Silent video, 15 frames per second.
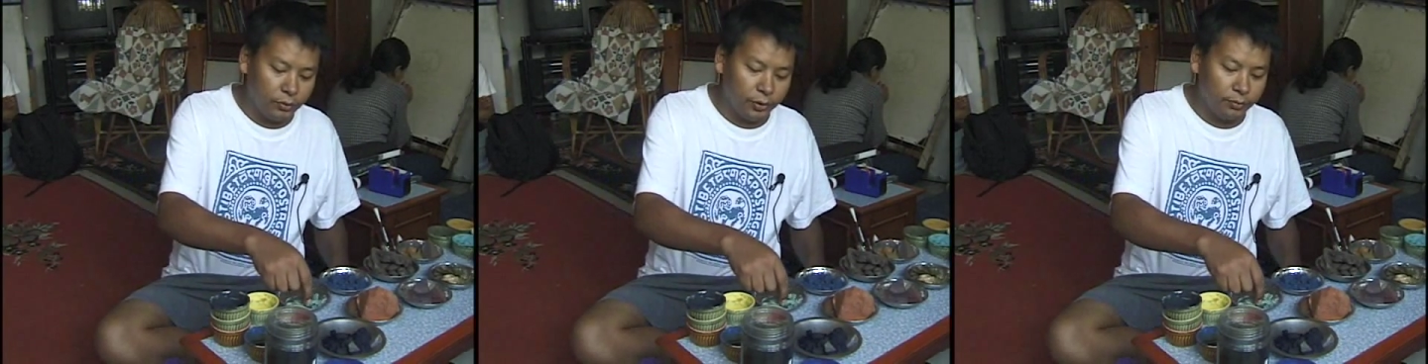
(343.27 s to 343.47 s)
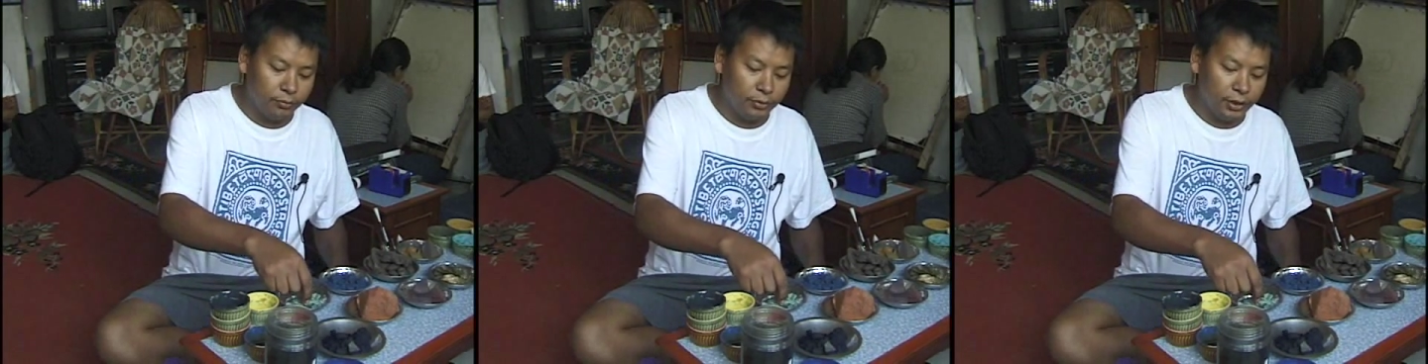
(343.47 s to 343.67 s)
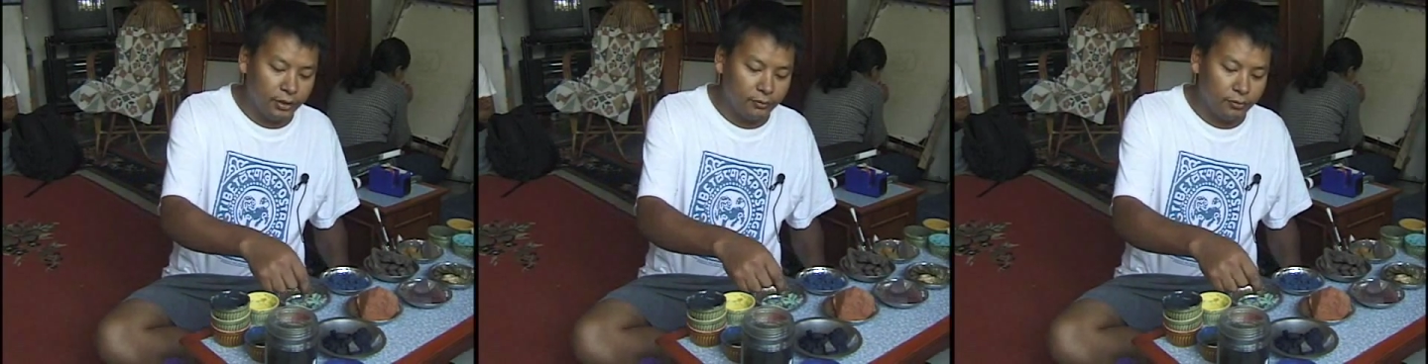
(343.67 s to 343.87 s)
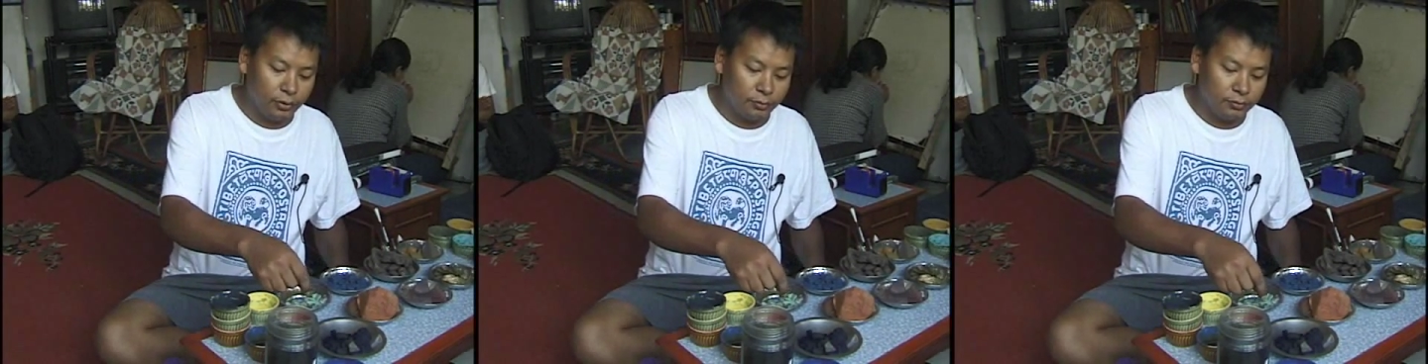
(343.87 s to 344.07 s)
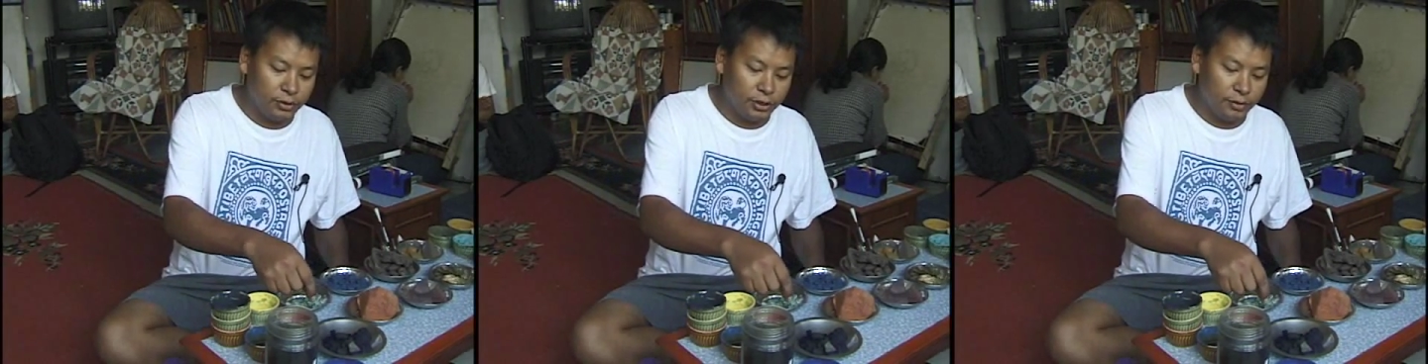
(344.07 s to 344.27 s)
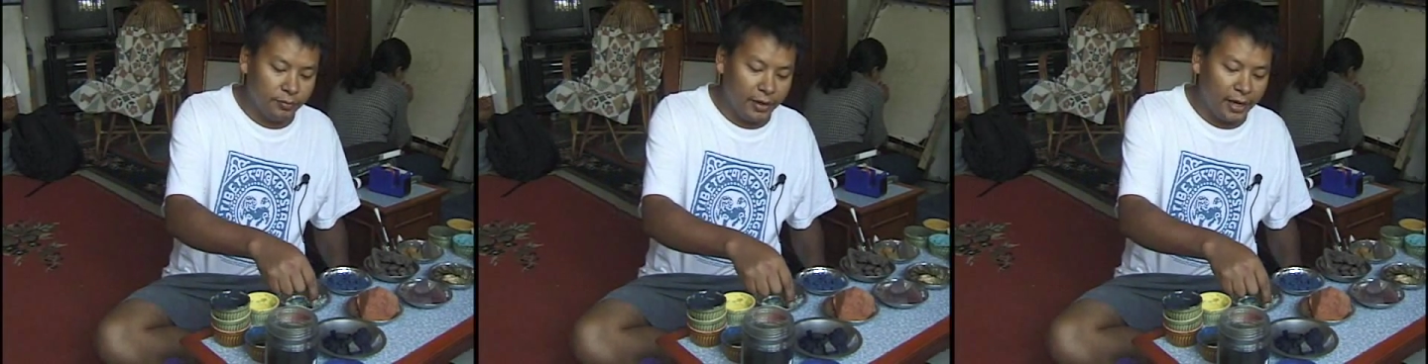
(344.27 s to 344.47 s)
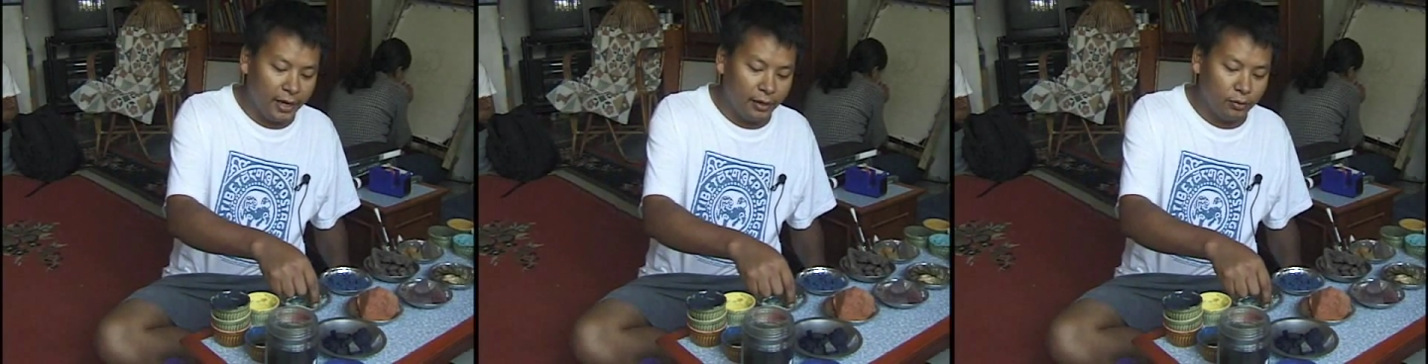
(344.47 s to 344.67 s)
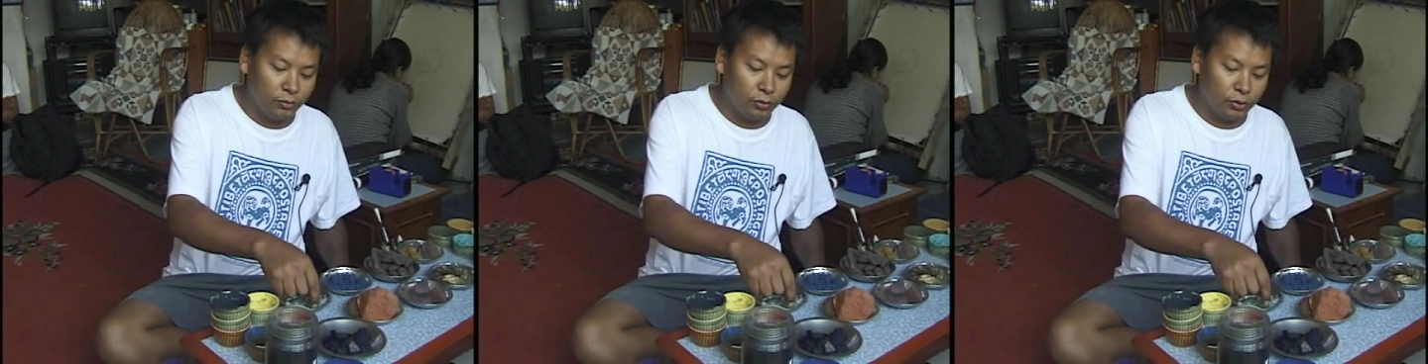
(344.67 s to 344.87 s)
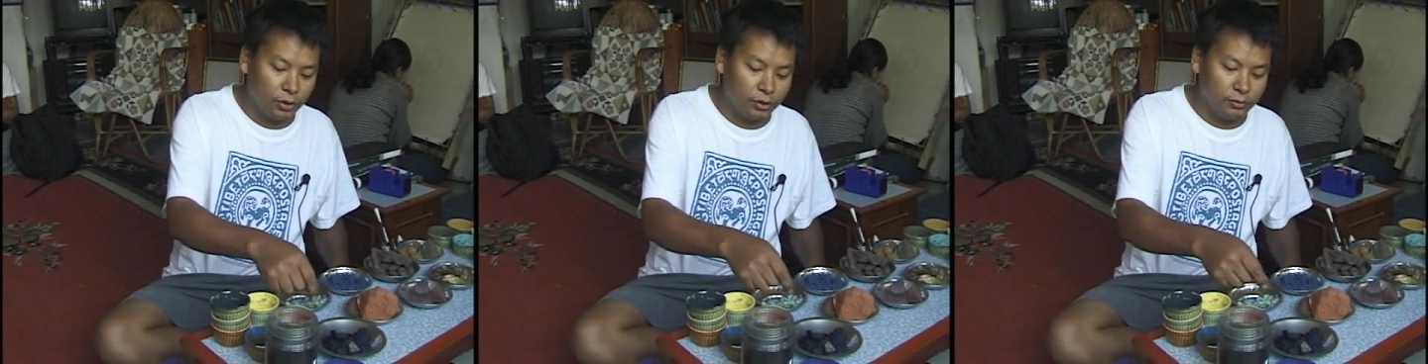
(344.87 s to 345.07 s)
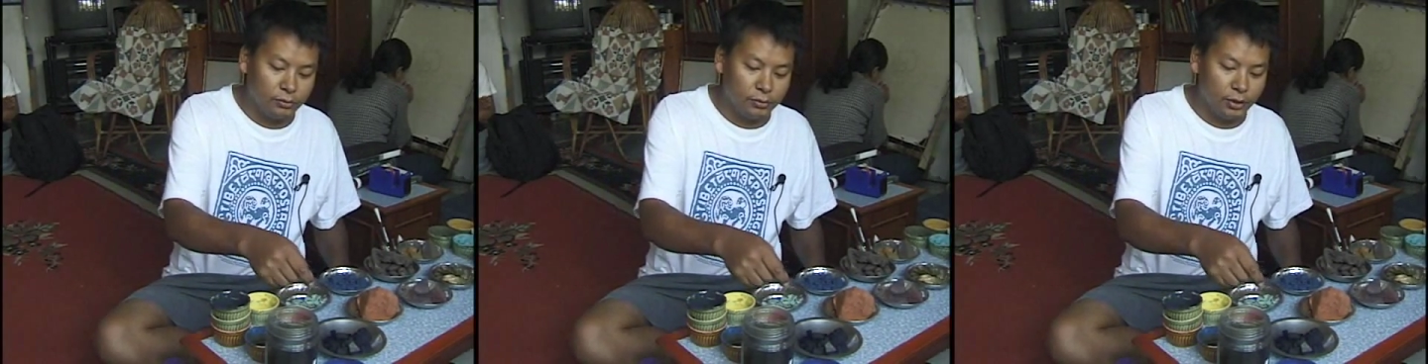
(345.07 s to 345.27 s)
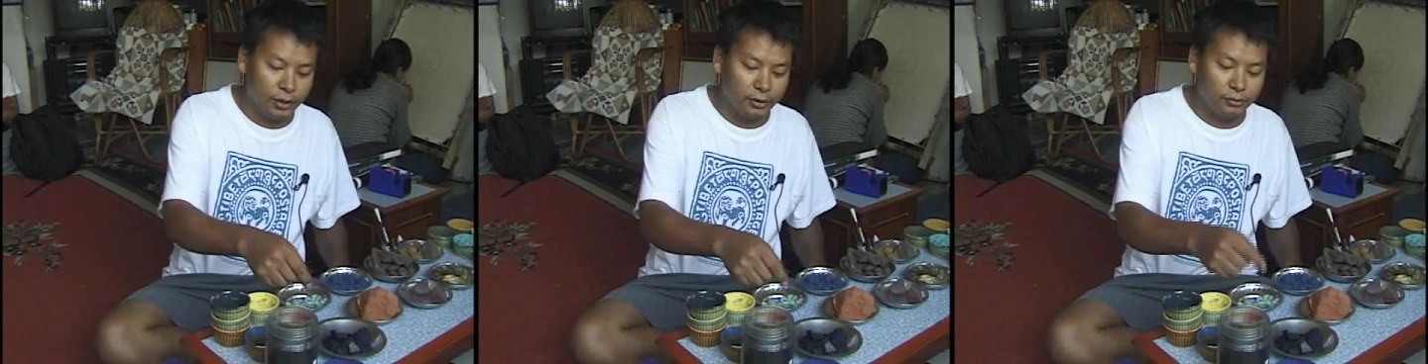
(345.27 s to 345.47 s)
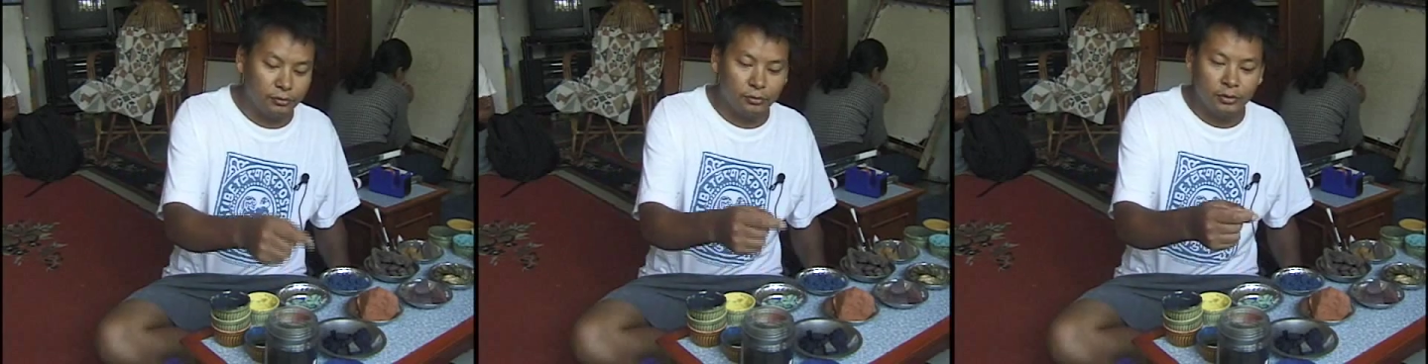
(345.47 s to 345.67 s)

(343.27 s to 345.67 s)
bring from Tibet, or the